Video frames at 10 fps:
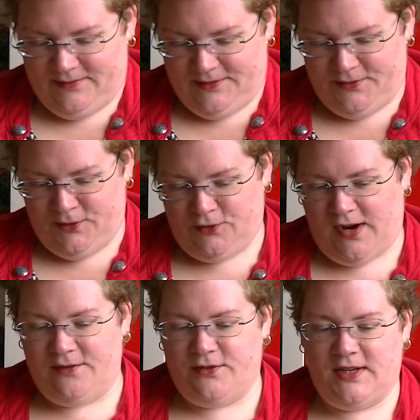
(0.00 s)
If you
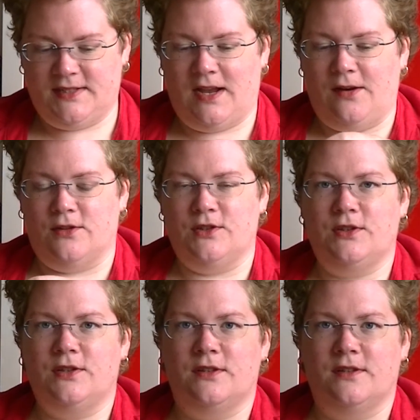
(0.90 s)
drive six
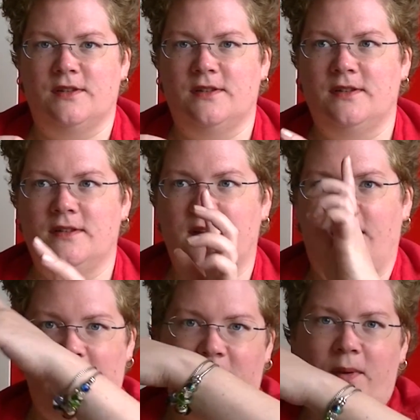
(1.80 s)
hours
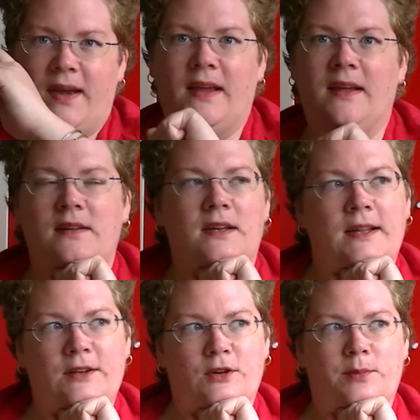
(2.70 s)
that way
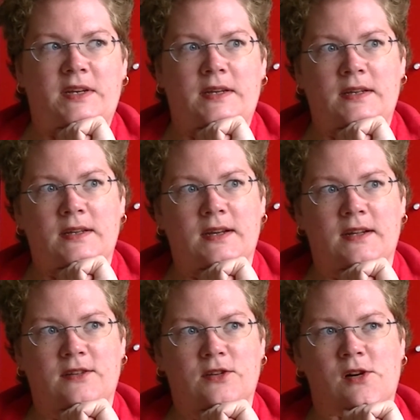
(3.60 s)
in Germany
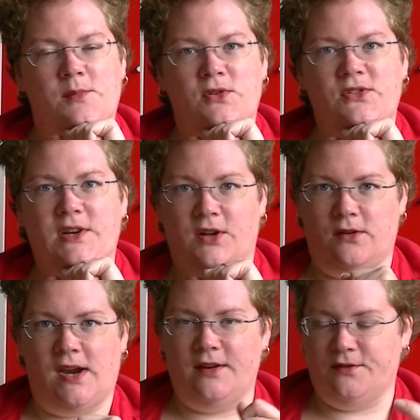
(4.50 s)
it's almost the other
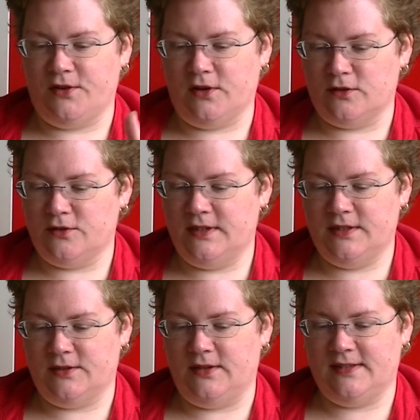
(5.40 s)
end of the country,
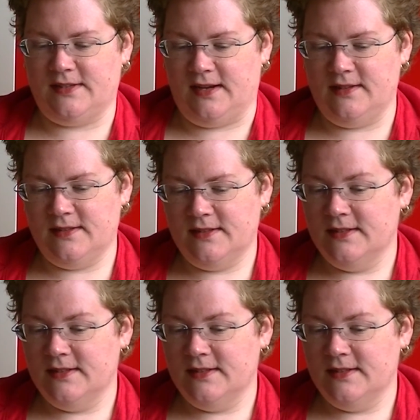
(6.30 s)
so that's nice.